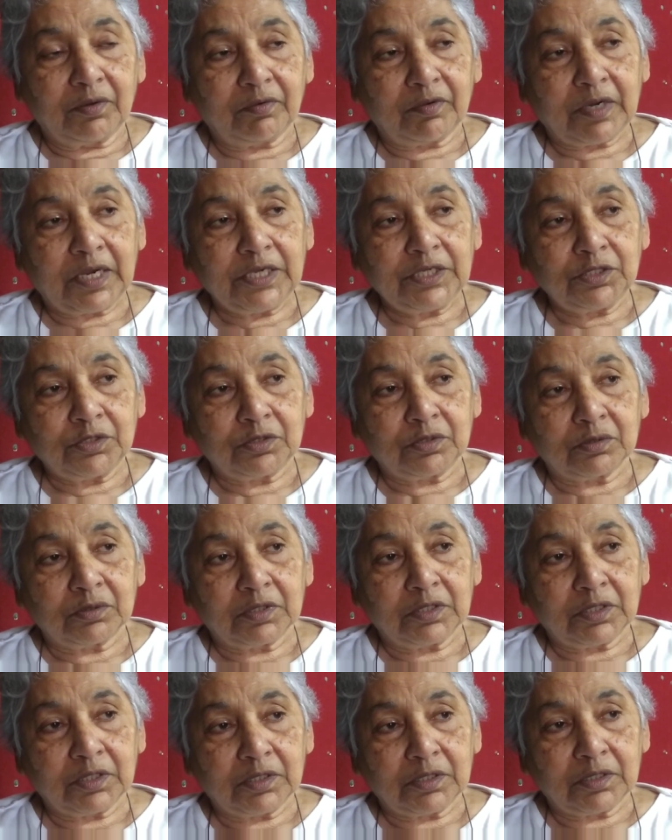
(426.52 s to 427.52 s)
Right
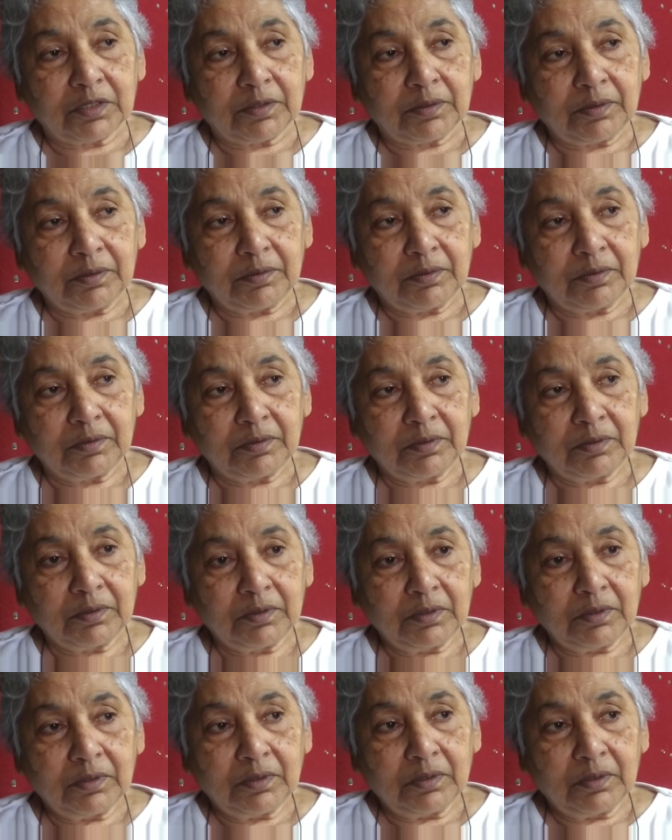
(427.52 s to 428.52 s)
to the
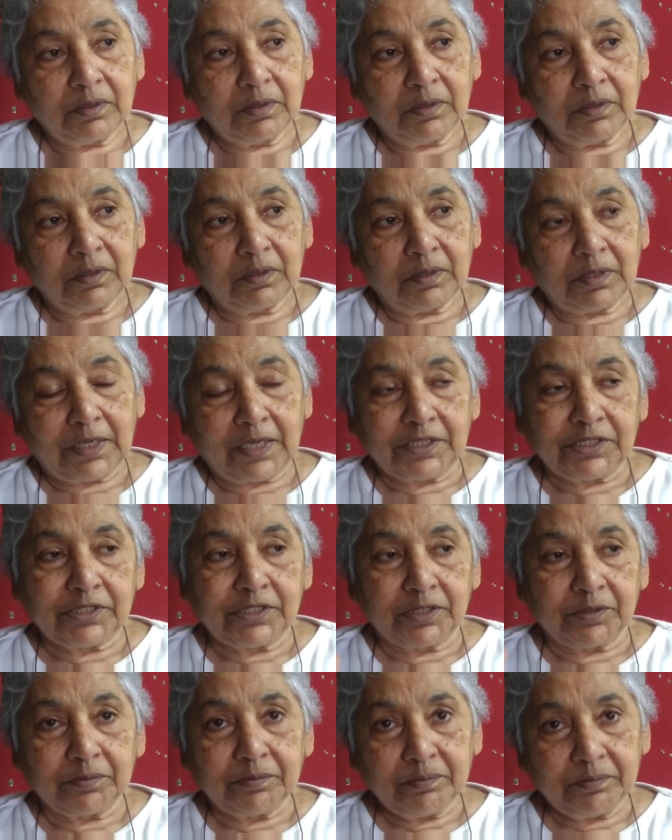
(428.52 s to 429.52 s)

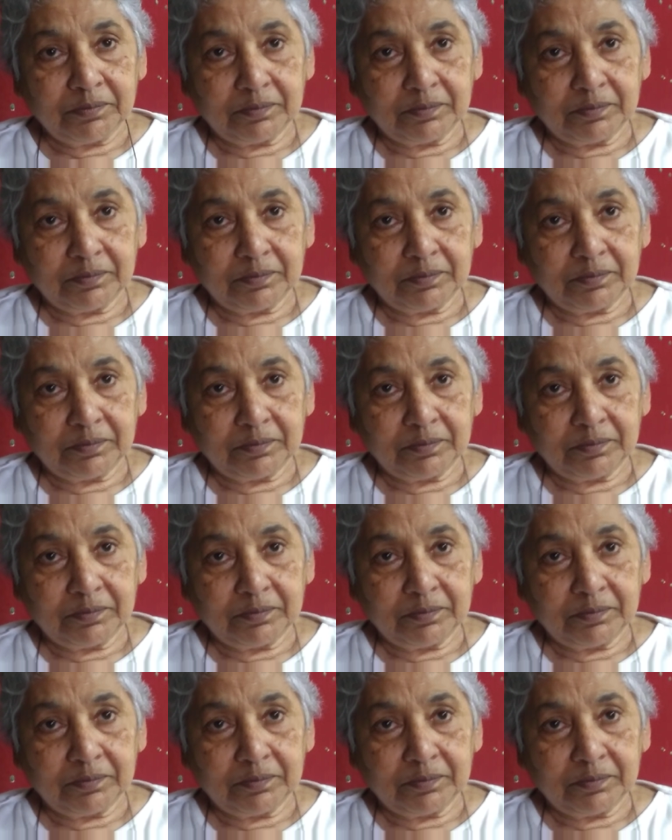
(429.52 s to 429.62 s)
Lyceum.